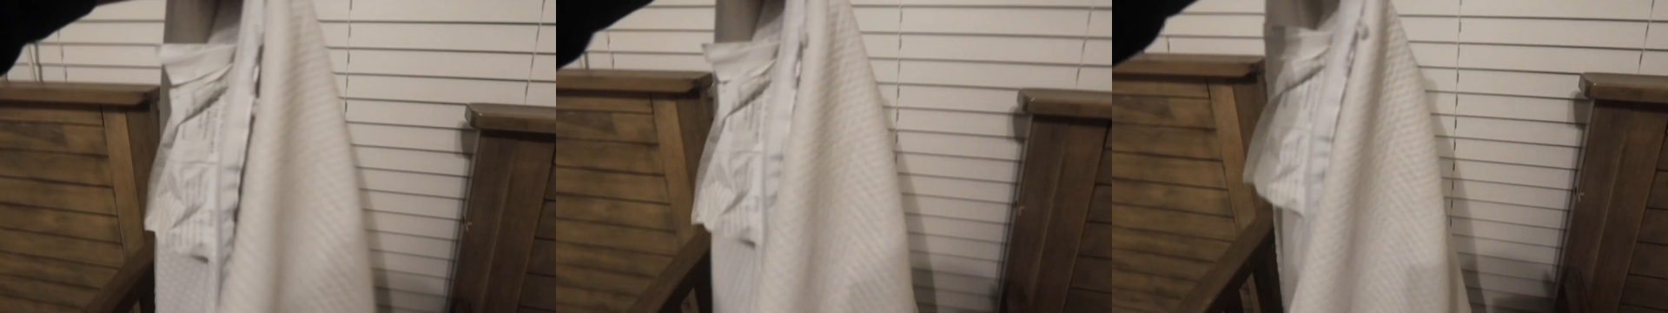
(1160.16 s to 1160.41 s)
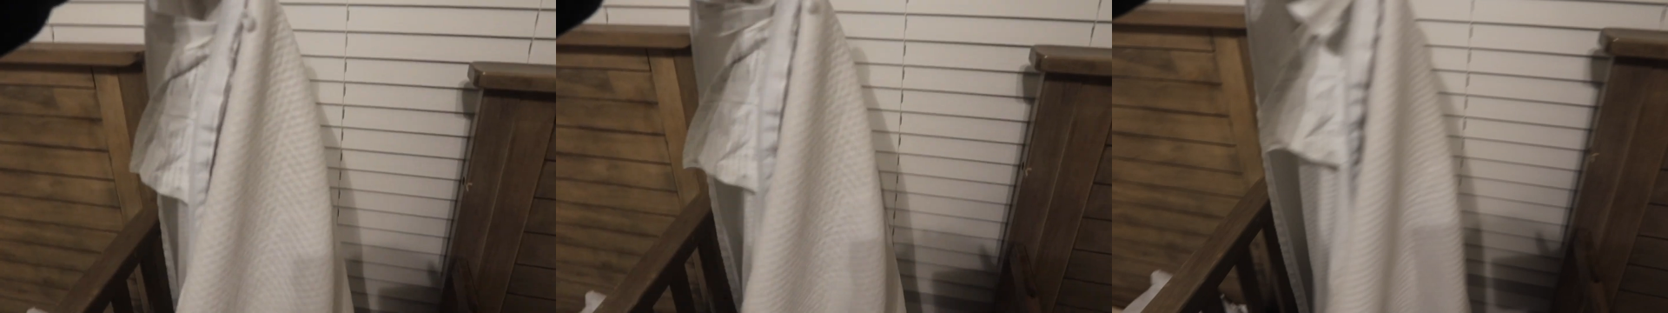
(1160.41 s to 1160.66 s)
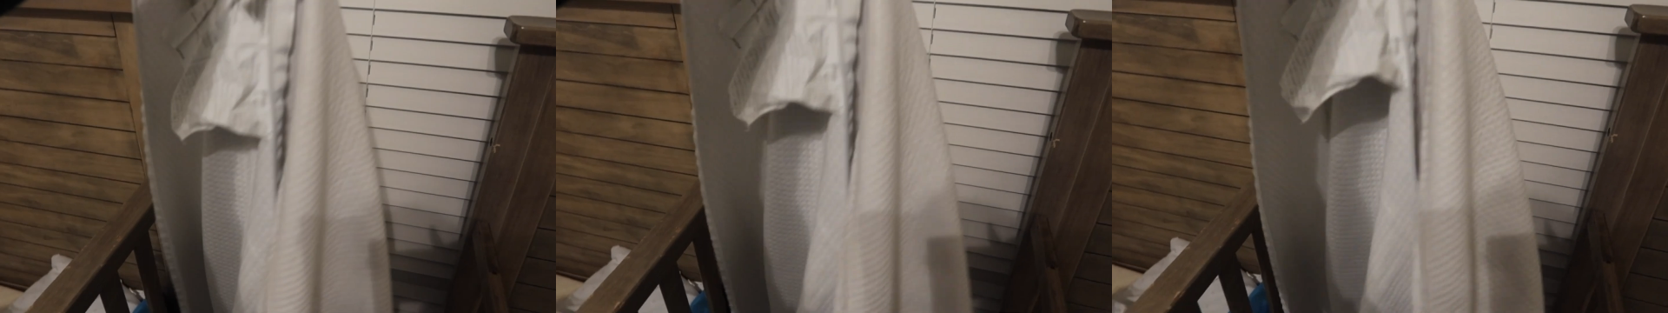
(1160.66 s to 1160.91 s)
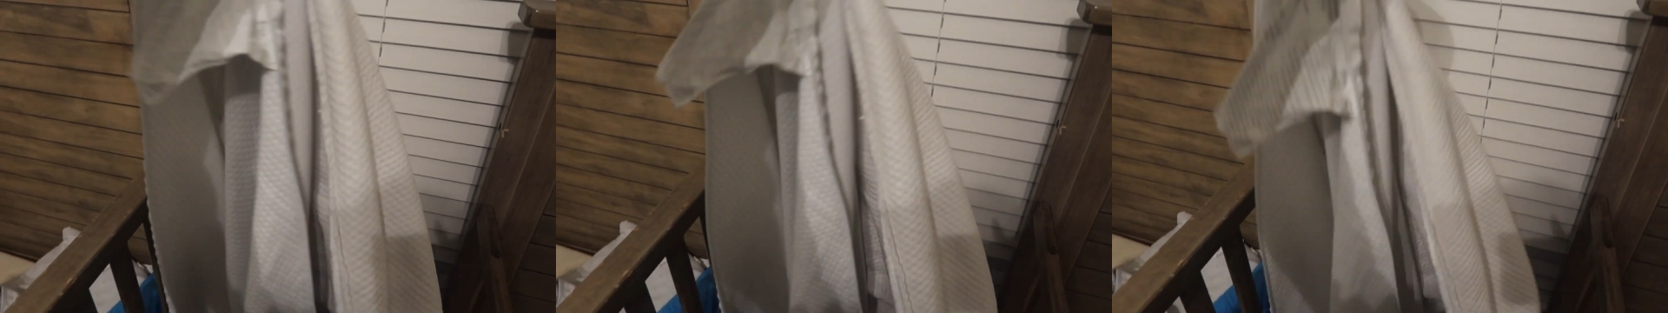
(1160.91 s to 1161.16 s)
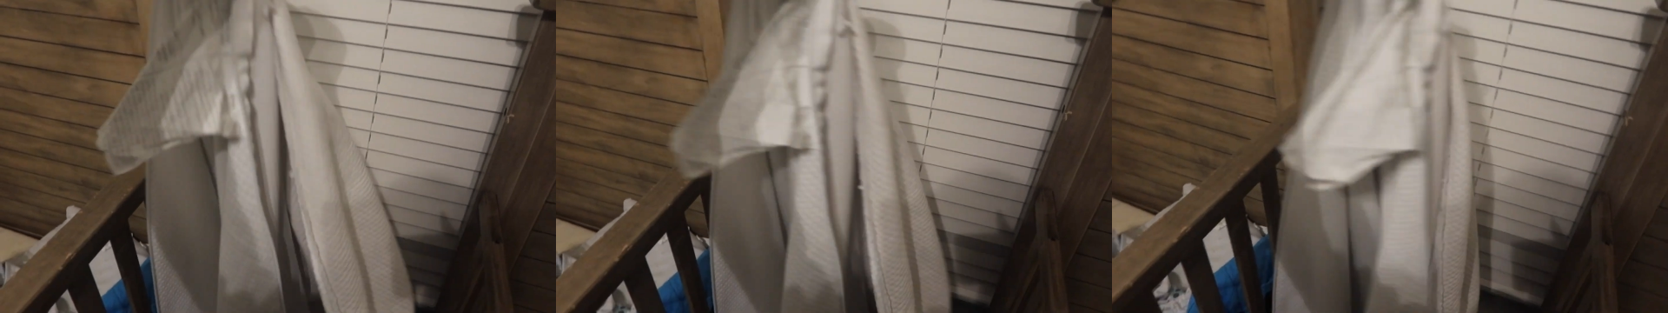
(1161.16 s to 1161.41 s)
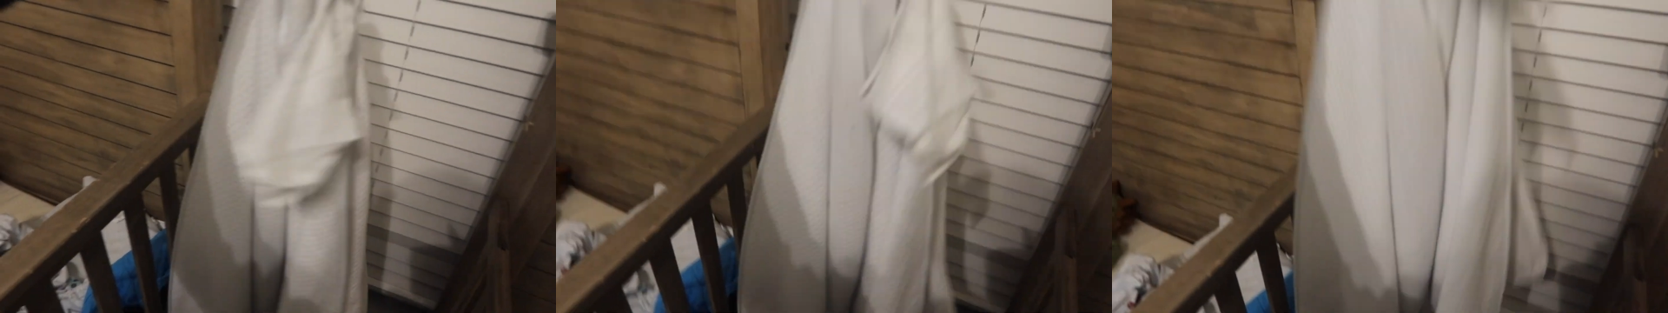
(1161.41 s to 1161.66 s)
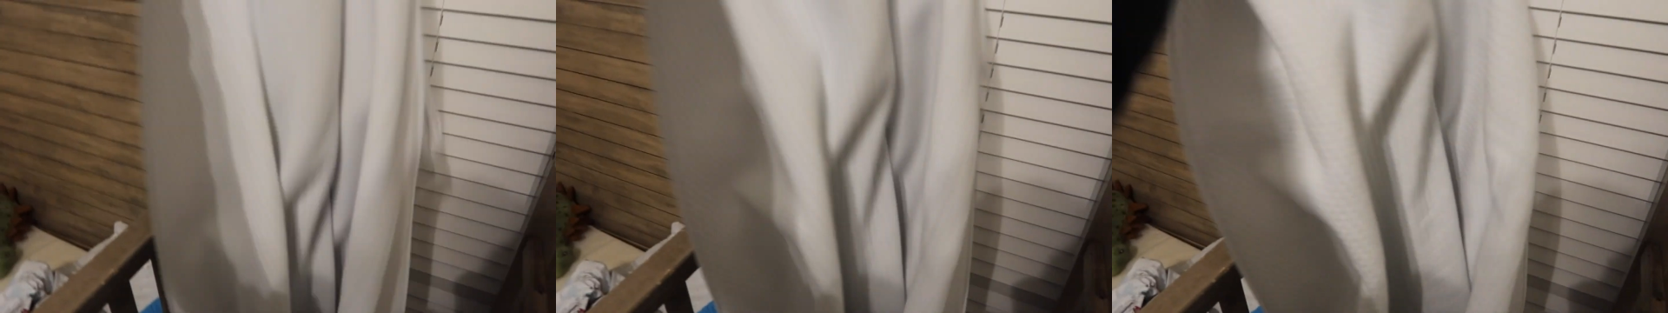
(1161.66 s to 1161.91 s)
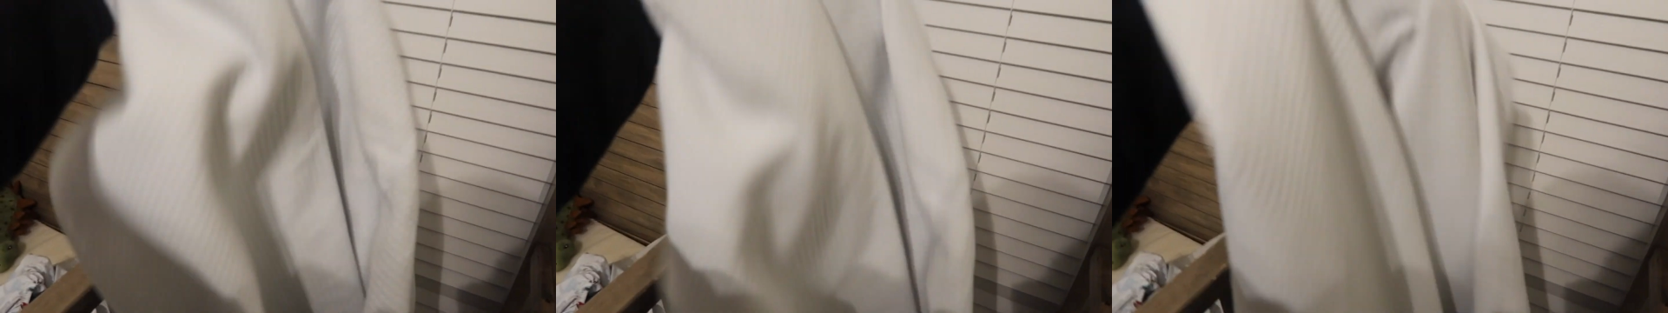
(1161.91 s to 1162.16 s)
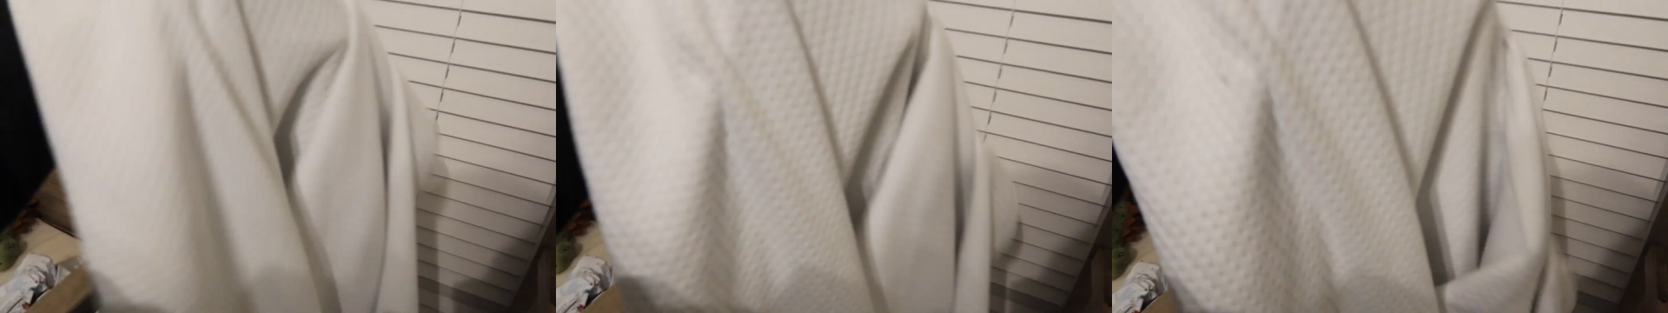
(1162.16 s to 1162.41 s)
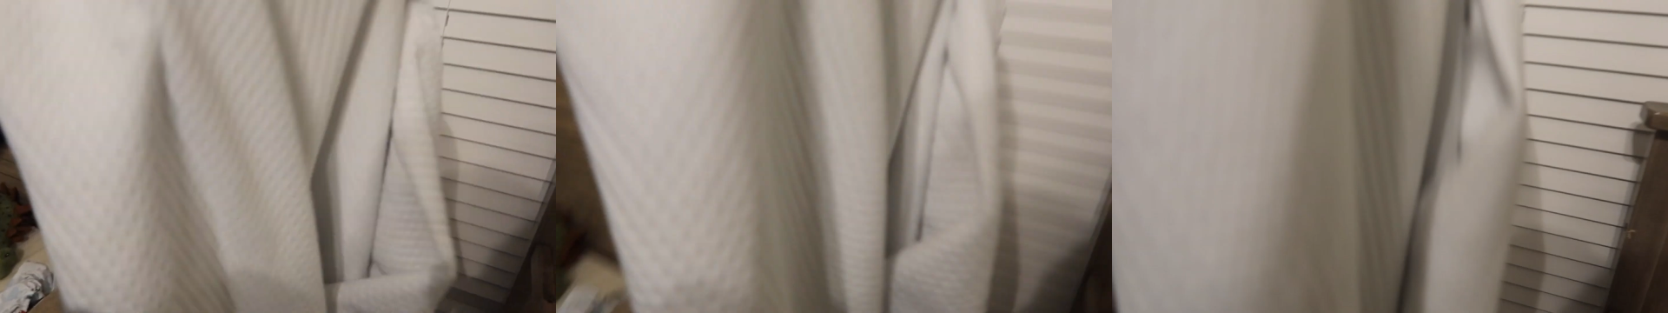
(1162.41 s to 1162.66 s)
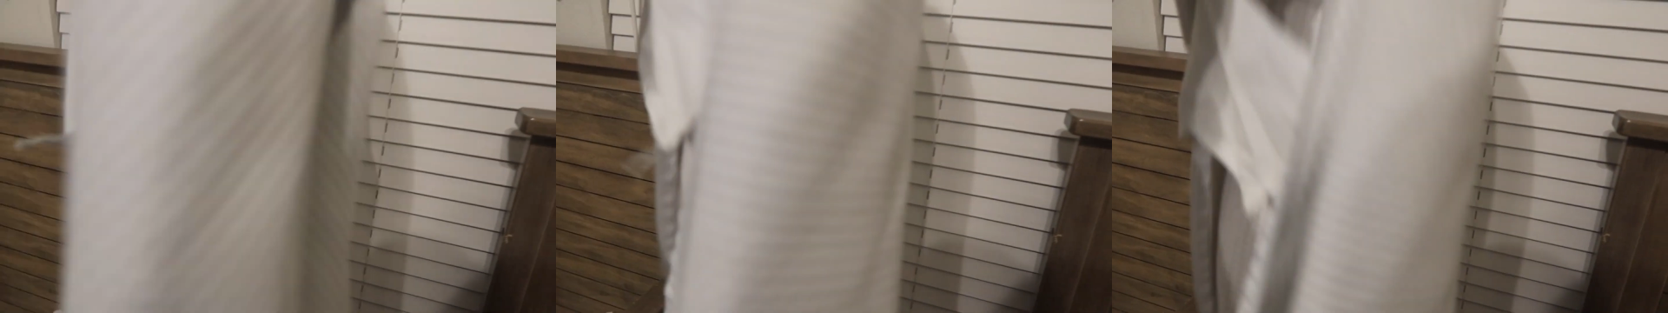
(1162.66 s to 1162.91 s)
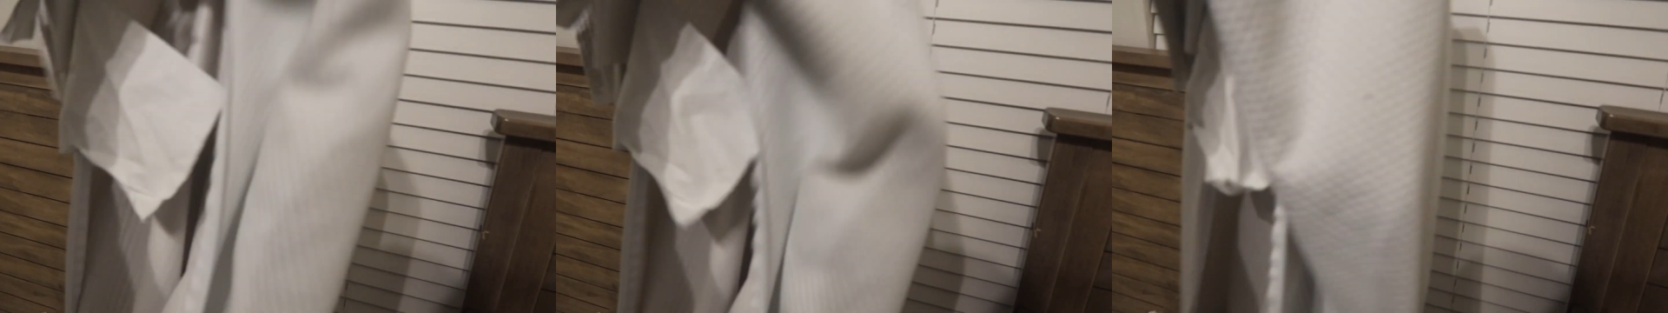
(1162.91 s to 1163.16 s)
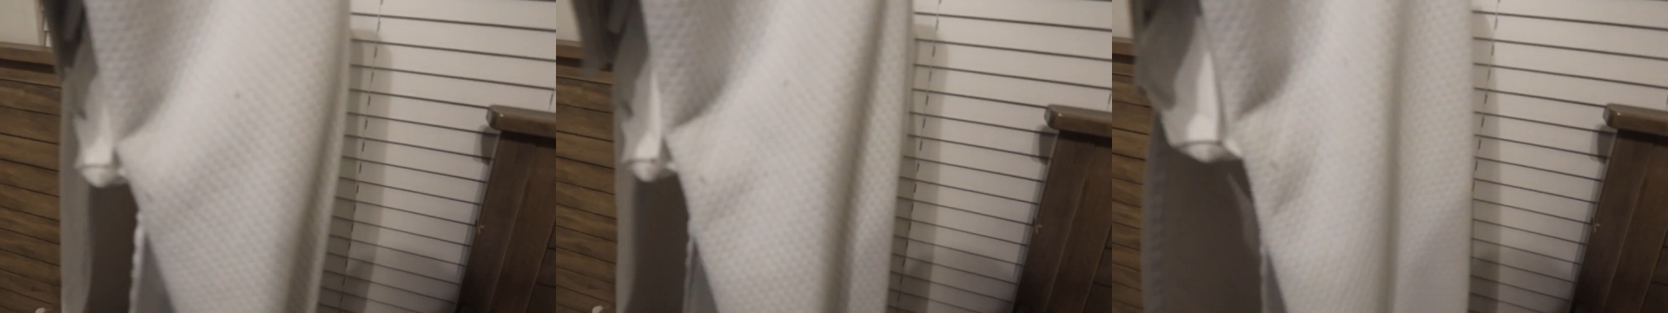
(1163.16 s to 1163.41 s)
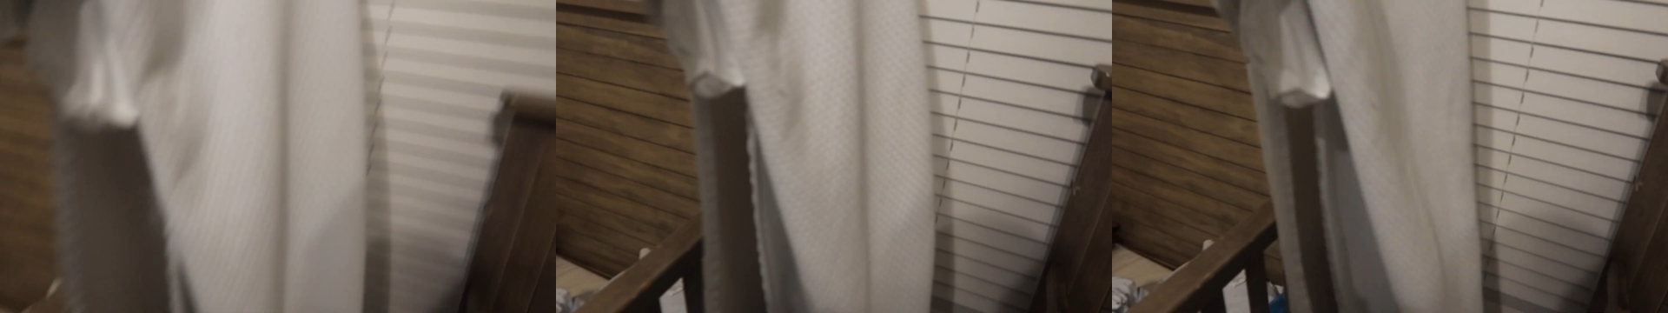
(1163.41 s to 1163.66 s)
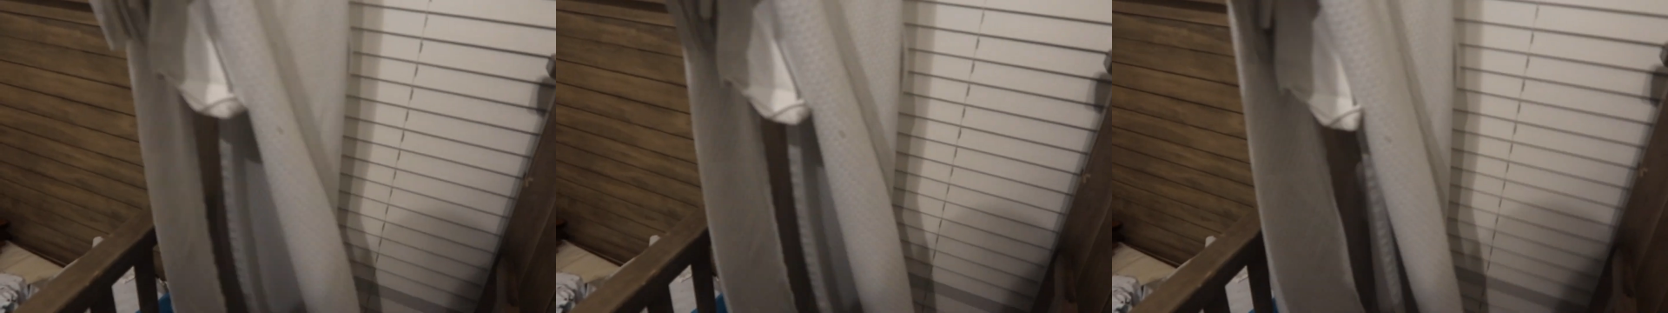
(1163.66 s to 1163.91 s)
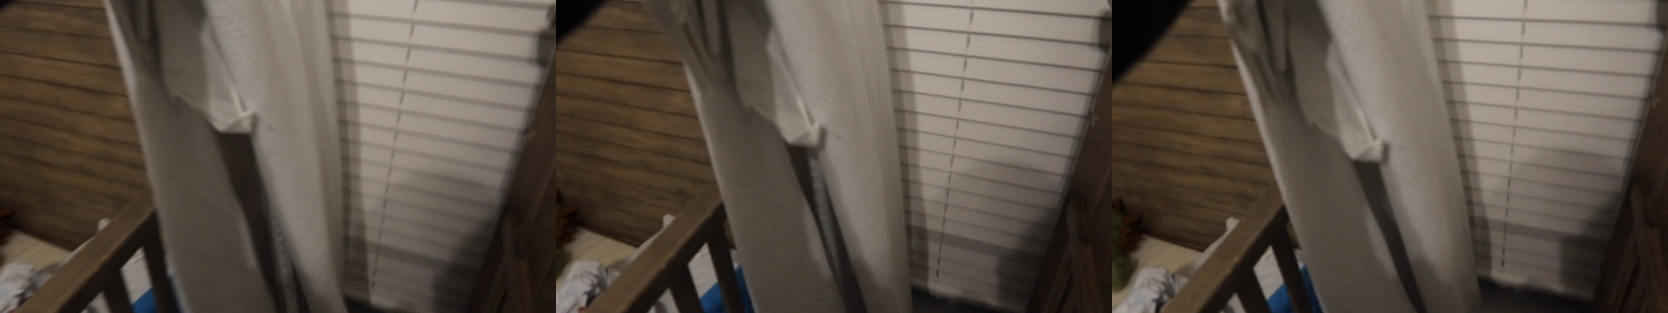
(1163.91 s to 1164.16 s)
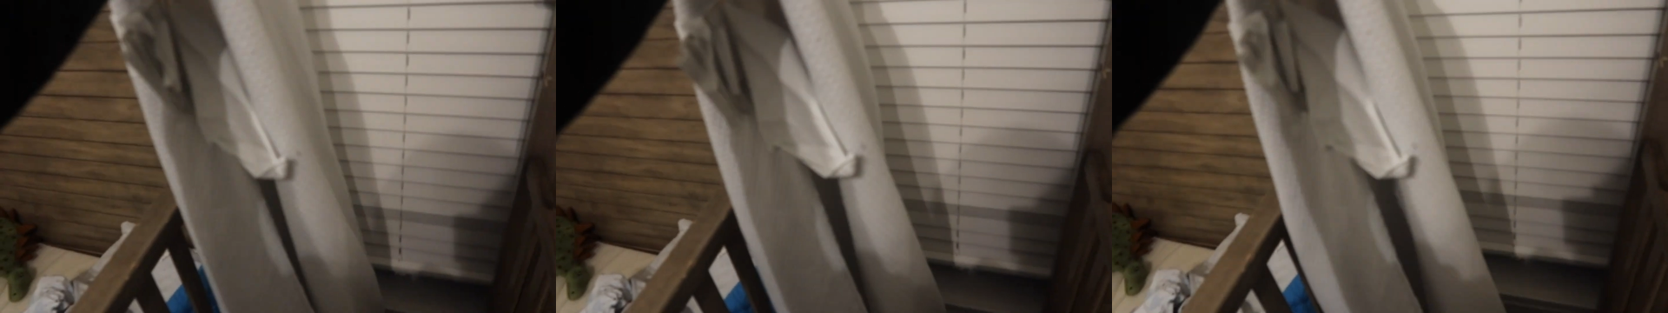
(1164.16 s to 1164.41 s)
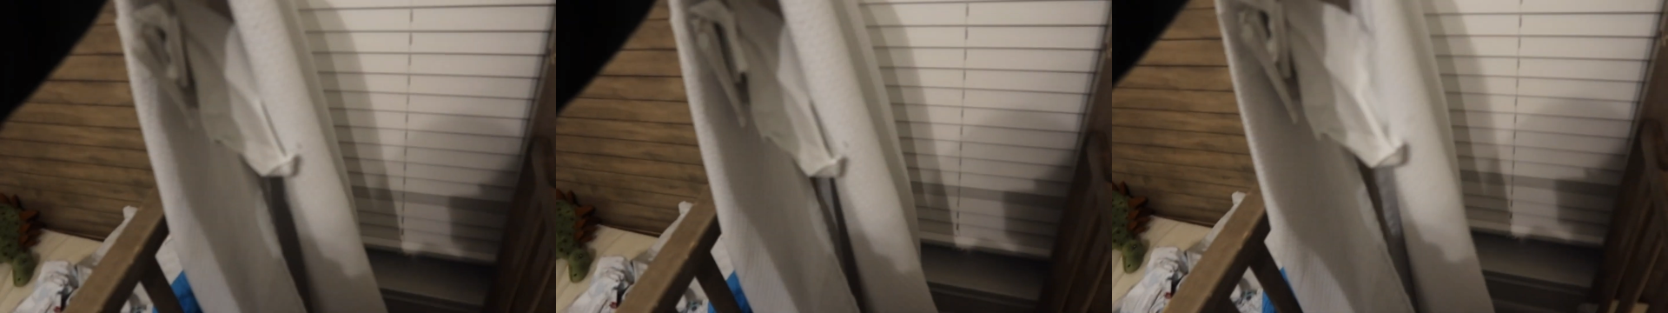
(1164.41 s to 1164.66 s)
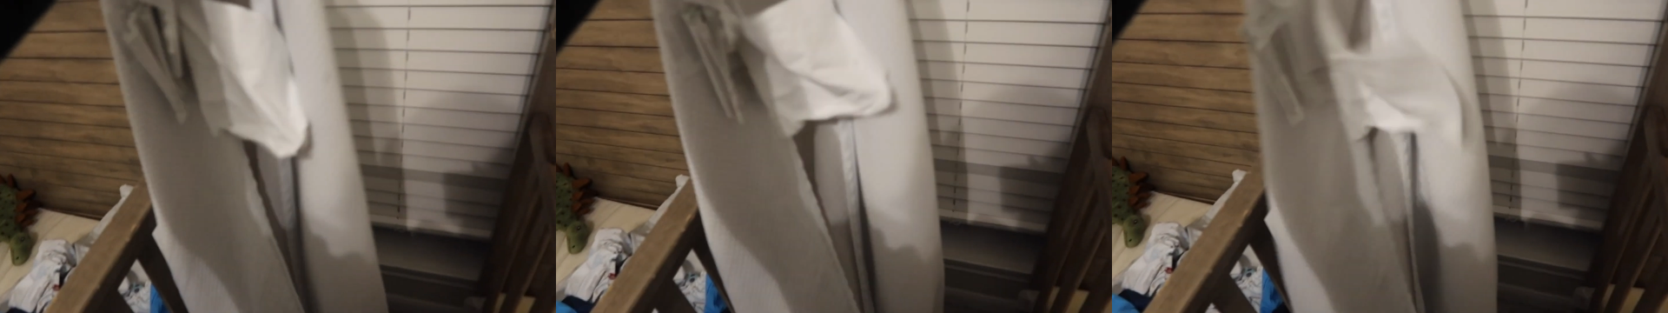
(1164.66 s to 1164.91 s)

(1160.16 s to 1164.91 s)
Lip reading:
No face is visible, so there are no lips to read.